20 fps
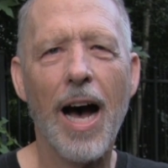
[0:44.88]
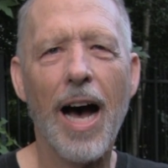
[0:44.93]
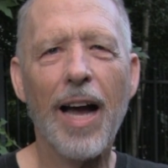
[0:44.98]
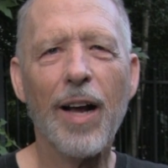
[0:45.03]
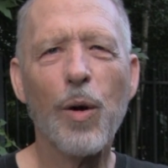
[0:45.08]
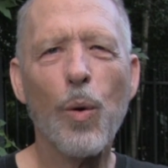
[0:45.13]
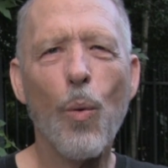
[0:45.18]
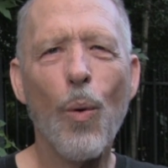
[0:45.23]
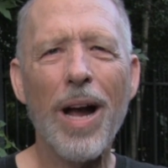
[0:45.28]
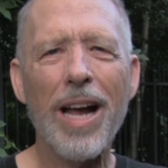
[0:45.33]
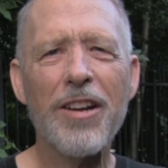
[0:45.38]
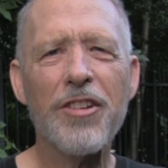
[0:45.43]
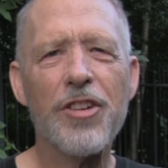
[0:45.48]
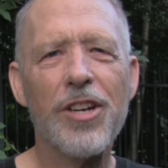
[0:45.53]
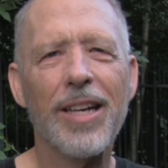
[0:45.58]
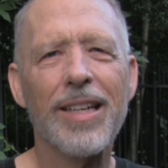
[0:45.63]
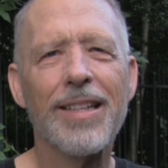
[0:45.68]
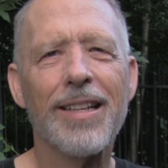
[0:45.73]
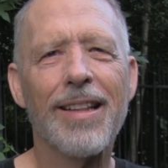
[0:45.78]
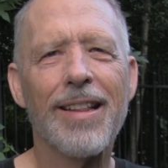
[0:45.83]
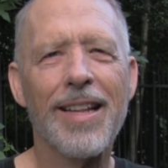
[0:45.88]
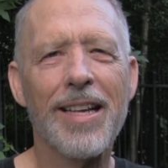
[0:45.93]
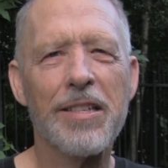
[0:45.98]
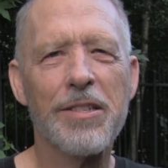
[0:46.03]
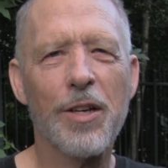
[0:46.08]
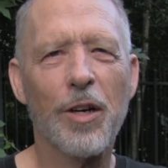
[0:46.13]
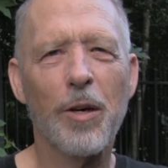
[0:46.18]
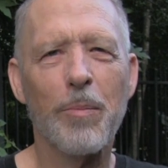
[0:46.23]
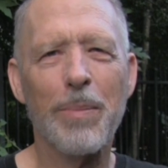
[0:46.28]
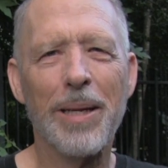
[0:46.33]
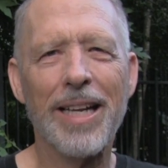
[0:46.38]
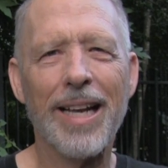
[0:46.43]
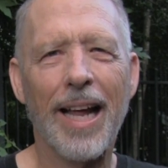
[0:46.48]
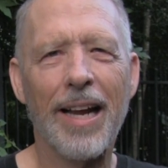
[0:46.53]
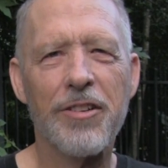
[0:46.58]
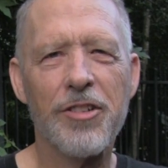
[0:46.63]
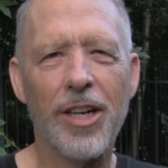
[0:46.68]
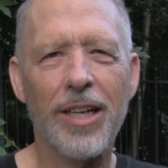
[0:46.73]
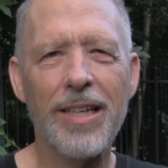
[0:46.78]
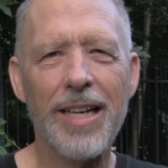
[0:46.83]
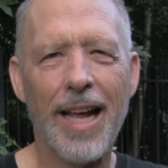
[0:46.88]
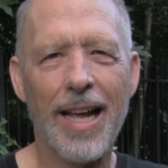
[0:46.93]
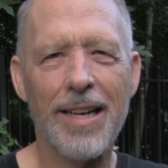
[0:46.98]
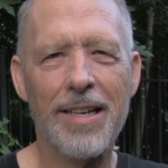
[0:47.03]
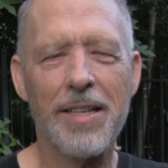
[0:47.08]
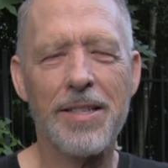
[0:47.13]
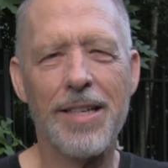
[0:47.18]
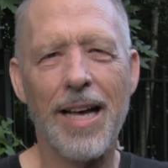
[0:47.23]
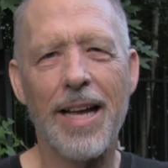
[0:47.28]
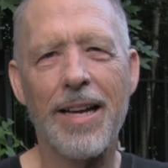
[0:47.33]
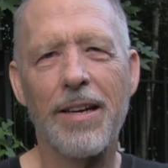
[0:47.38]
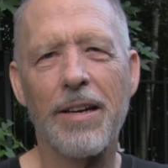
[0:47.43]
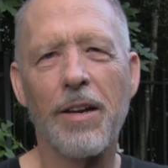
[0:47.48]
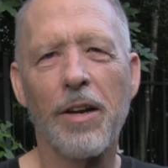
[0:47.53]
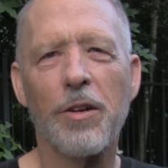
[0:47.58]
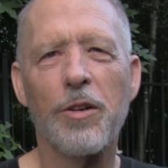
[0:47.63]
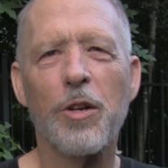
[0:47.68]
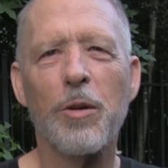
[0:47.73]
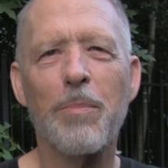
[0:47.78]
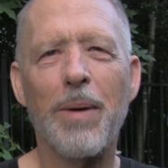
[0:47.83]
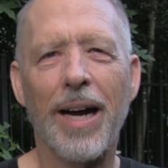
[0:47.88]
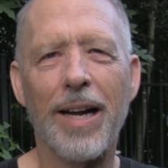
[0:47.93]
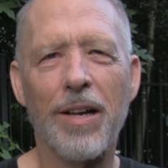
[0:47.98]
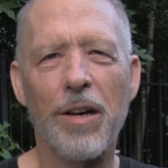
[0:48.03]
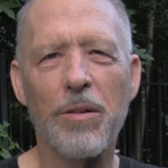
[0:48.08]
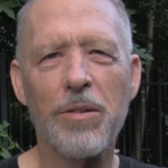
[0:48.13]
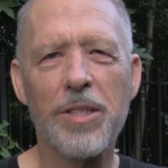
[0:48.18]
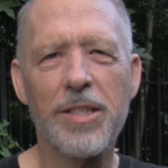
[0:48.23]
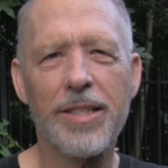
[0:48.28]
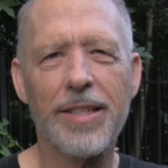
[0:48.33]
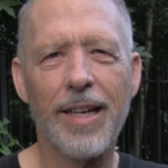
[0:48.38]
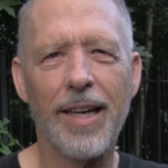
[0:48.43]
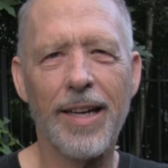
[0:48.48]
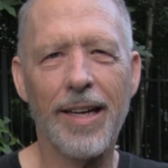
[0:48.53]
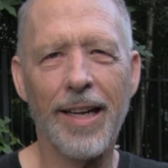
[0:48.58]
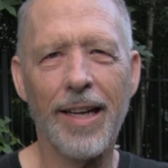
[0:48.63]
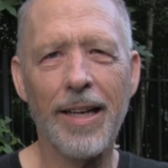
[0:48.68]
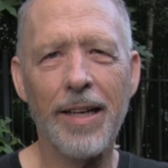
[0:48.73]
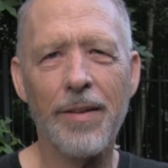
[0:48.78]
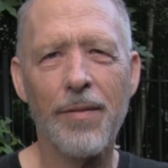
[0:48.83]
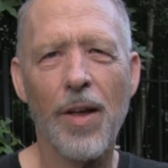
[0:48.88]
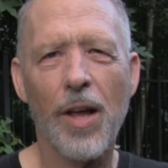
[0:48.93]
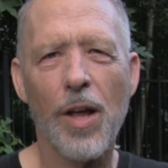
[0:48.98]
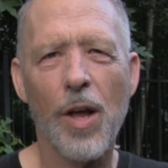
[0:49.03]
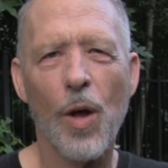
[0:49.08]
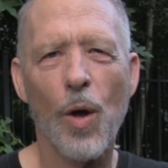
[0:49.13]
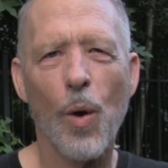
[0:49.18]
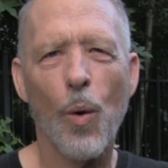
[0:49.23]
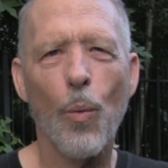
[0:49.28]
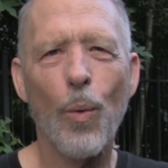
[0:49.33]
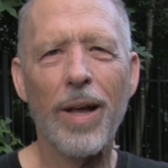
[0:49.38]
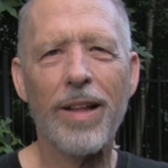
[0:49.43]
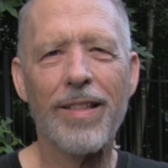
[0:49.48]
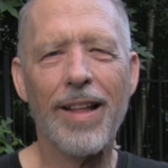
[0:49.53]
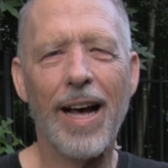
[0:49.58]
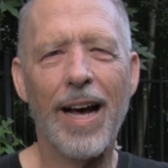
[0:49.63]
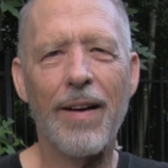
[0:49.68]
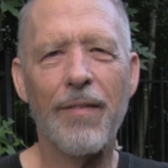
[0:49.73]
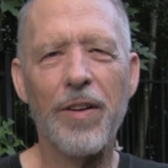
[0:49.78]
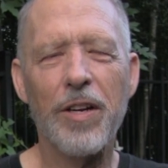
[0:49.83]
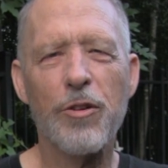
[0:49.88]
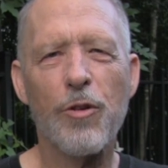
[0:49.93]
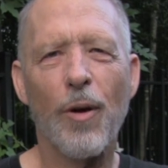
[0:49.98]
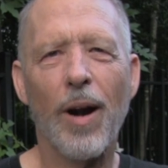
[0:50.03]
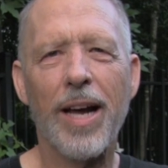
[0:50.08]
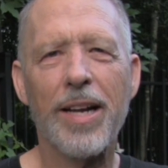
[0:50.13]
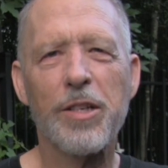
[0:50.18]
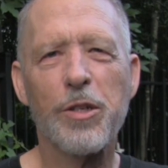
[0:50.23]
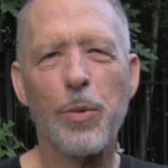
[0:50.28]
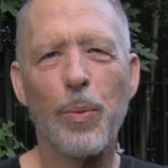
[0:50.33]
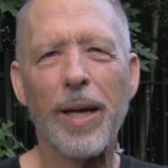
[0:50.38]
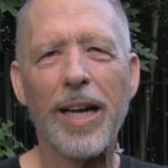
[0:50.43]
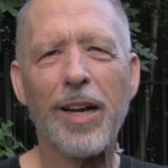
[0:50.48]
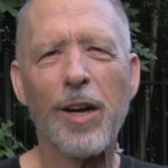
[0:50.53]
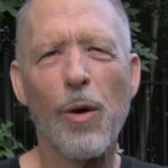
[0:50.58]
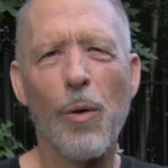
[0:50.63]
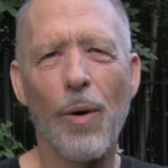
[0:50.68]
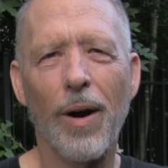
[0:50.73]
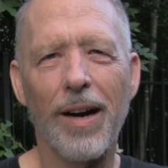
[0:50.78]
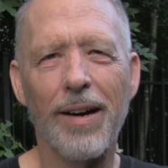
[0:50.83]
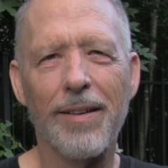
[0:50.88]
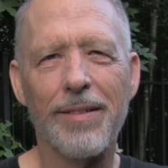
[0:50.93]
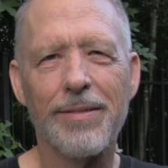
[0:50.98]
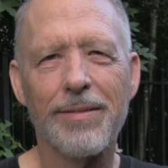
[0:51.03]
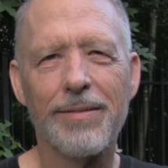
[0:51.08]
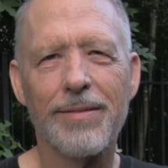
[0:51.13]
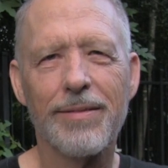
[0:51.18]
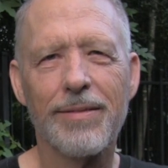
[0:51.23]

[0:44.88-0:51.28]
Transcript: I questioned this urban legend and decided to do my own study with oven-dried sweet corn.